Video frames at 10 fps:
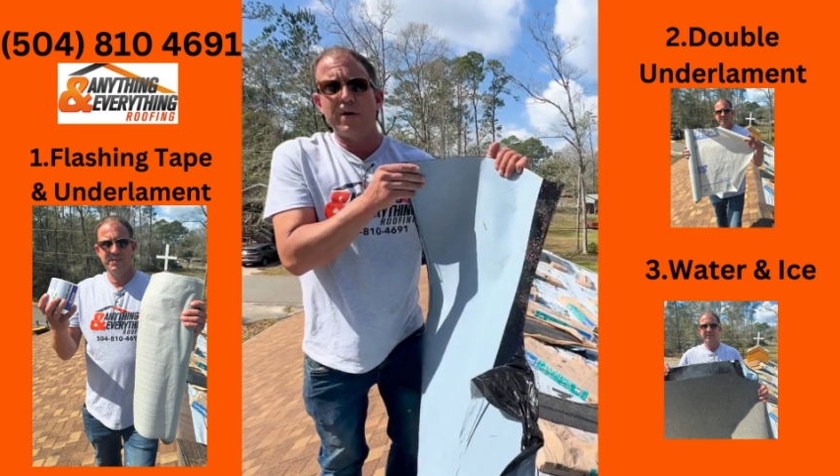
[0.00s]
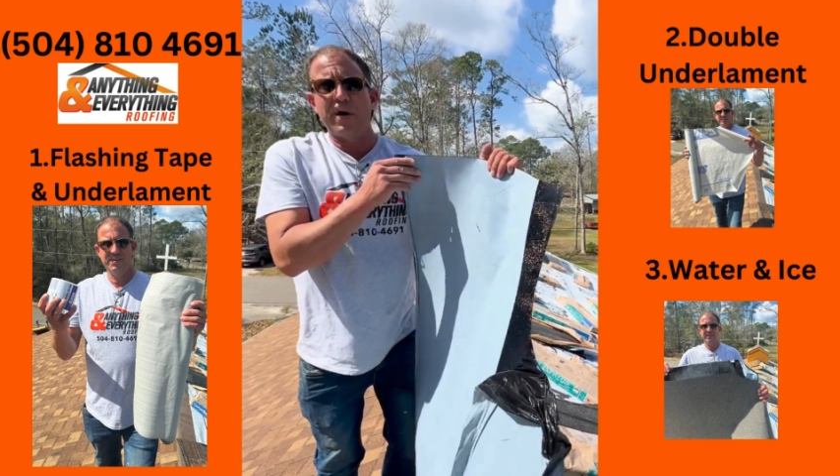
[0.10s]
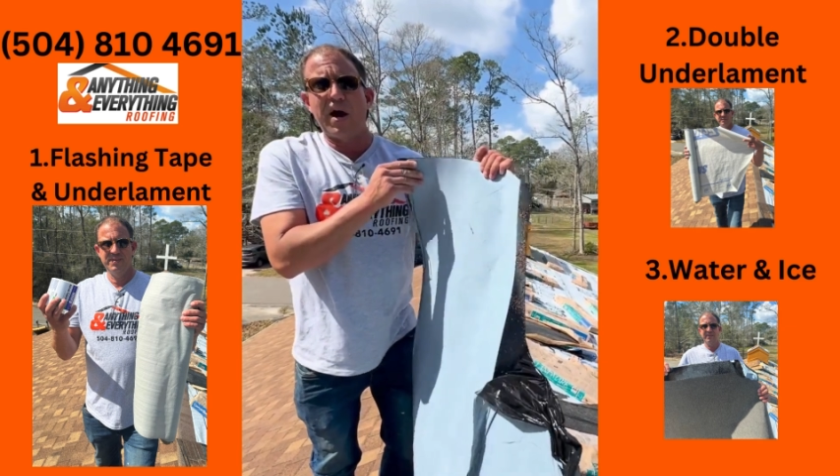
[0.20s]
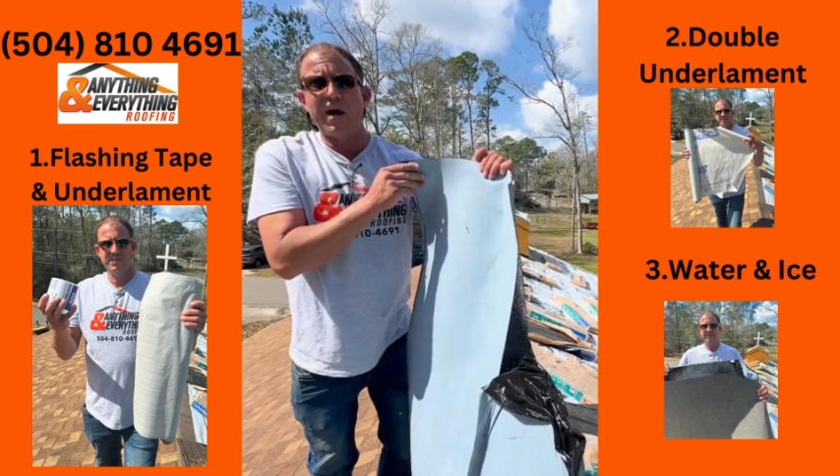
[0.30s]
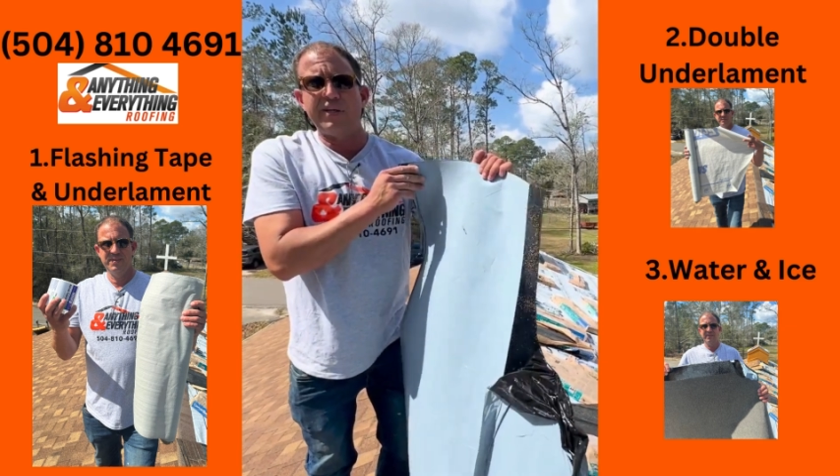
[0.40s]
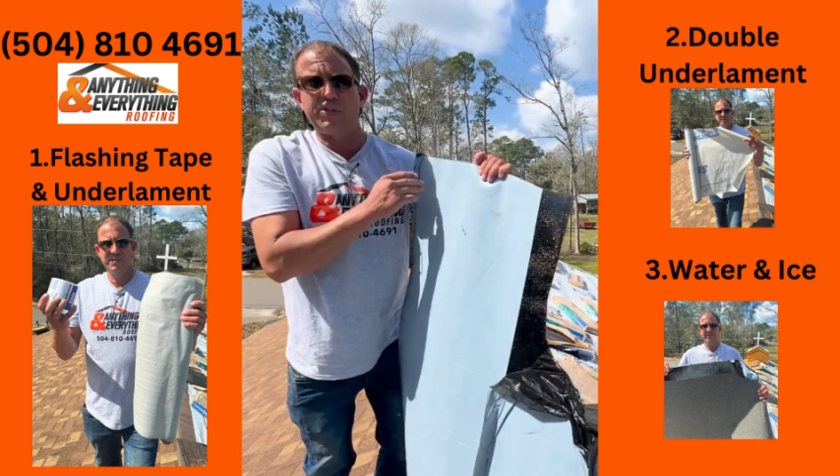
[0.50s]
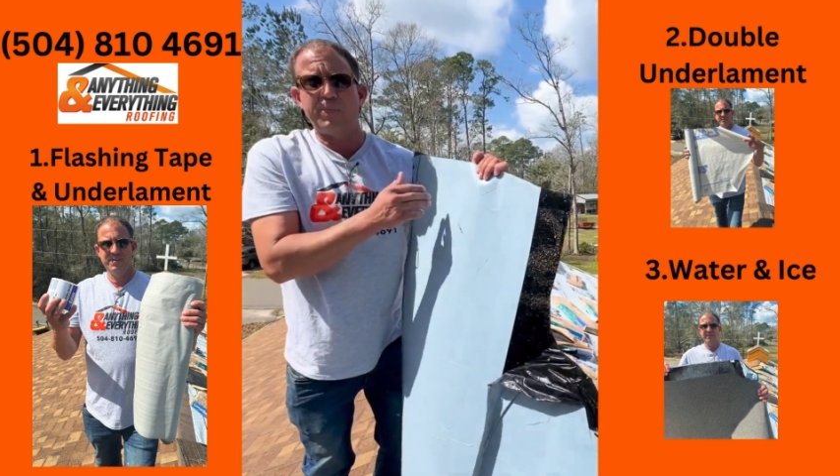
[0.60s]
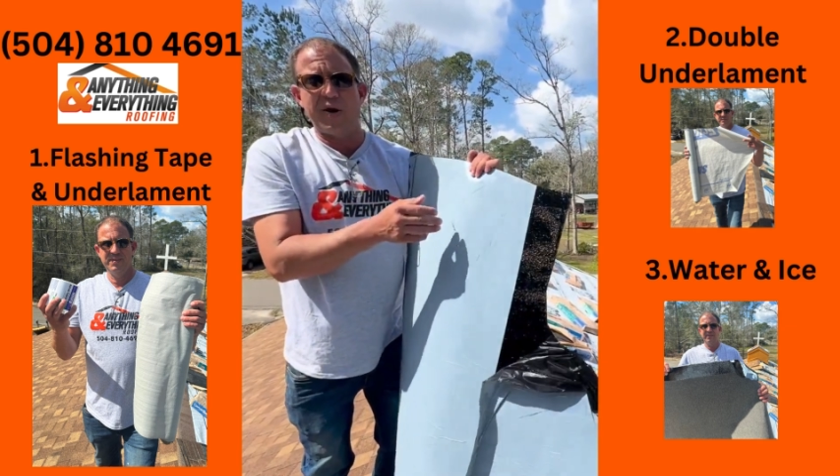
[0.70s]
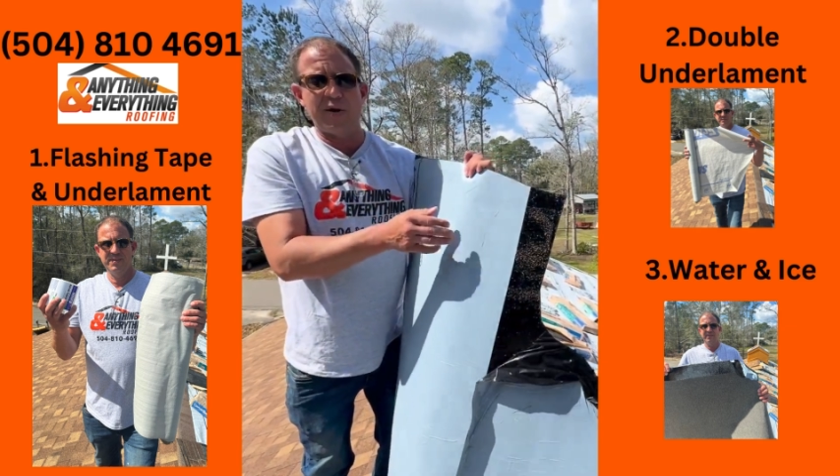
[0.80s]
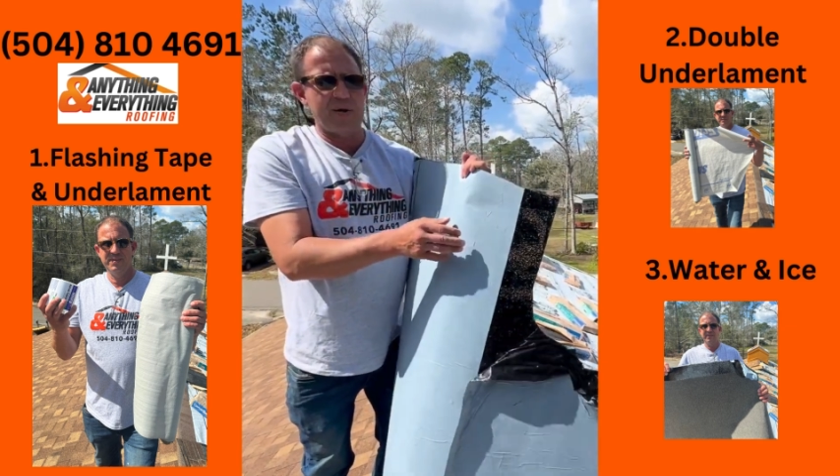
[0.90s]
and ice
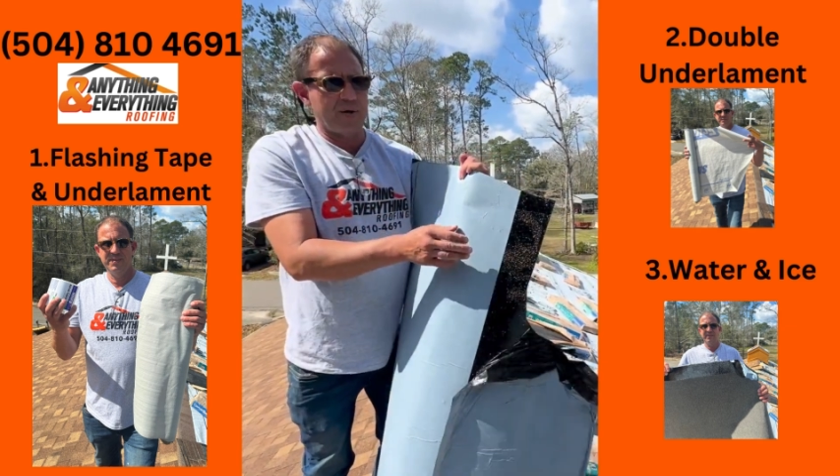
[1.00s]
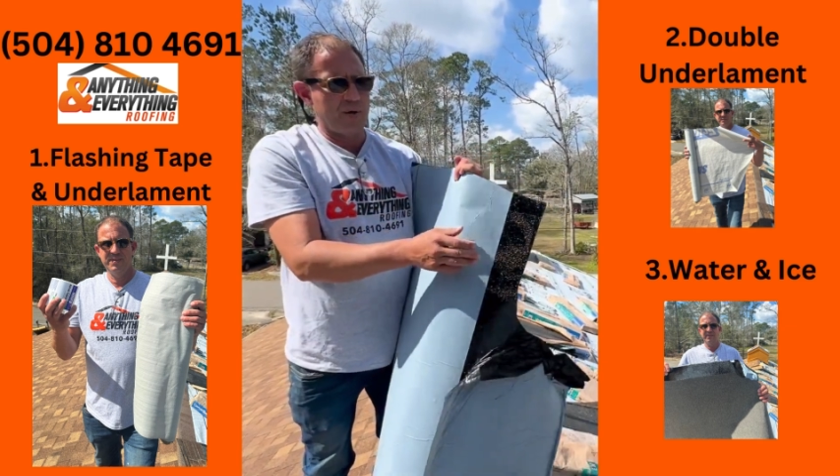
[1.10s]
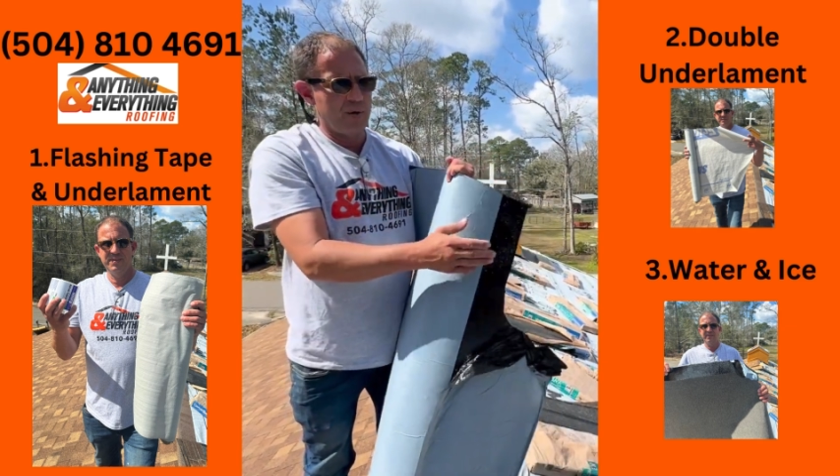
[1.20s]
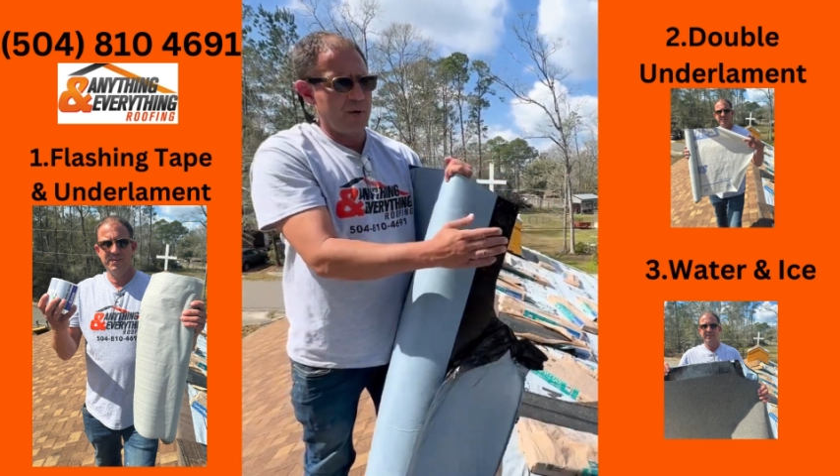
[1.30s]
barrier.